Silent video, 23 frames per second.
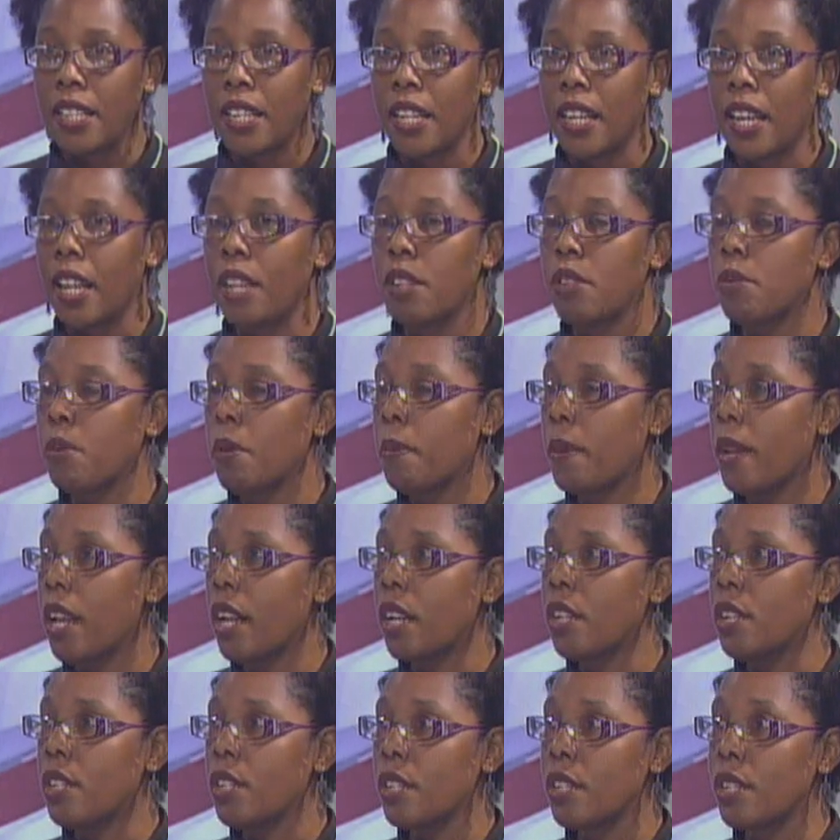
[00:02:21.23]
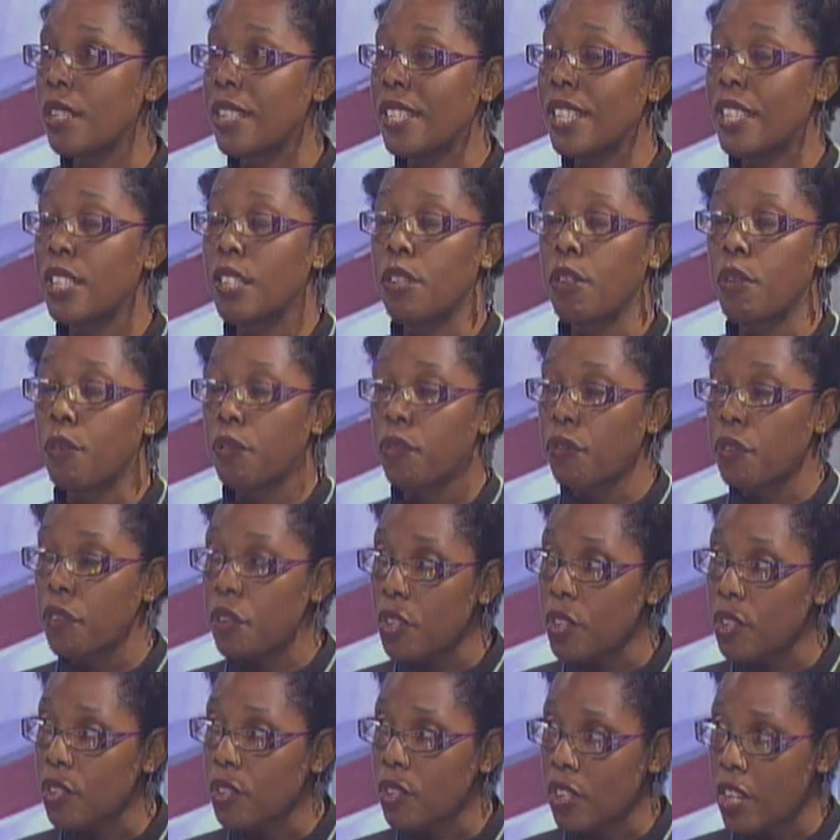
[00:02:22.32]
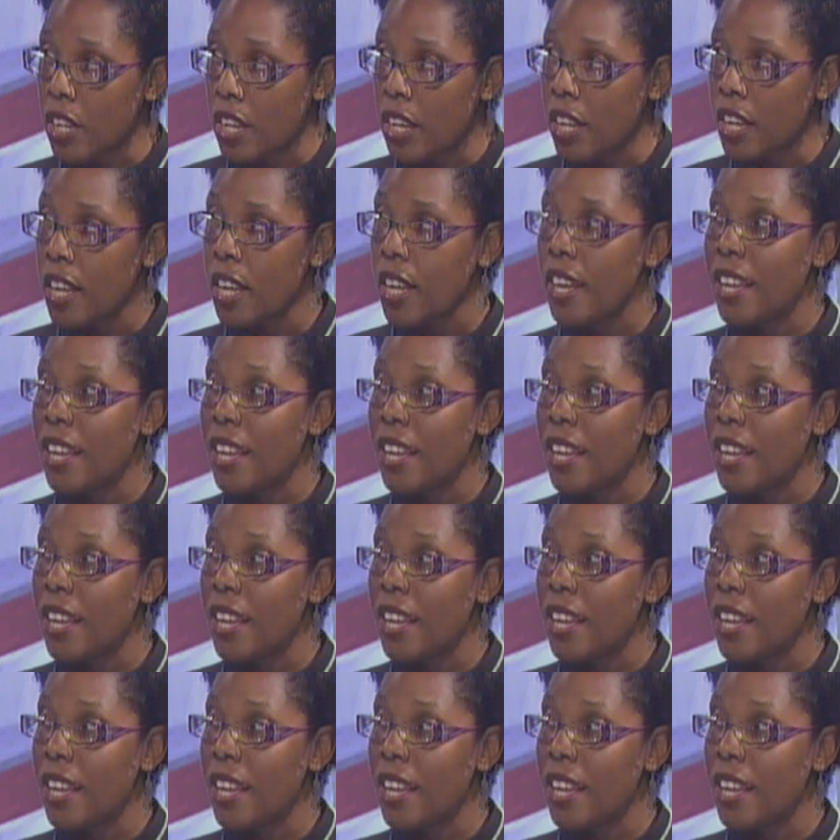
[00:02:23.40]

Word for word: against women and girls is the first day